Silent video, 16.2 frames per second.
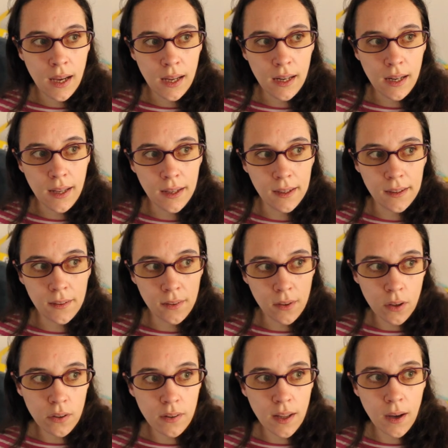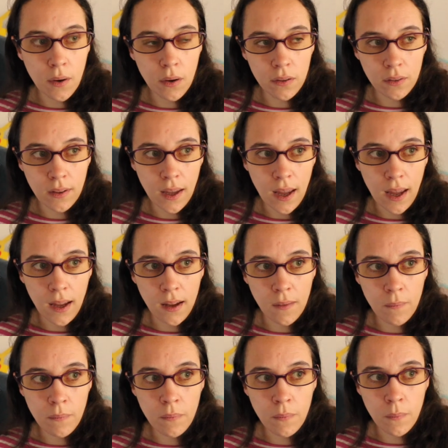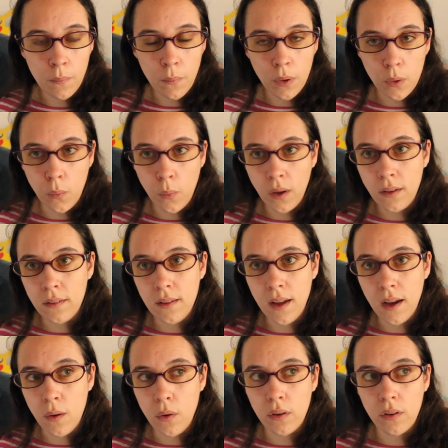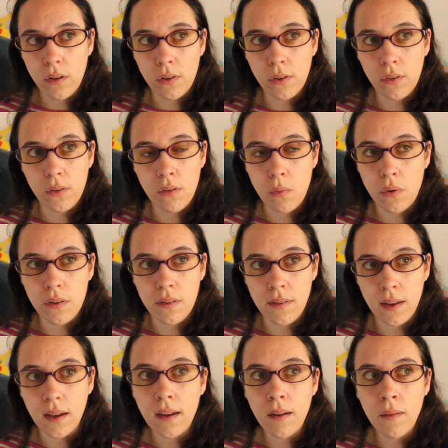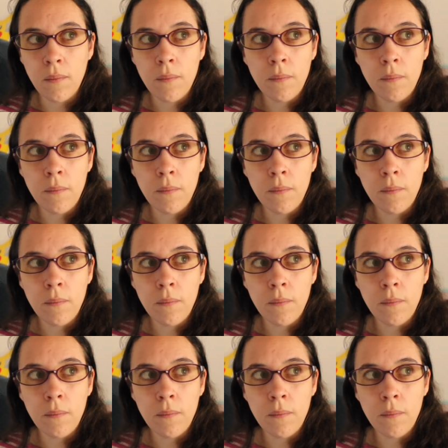And like Thursday I was okay, but Wednesday I was also super sick.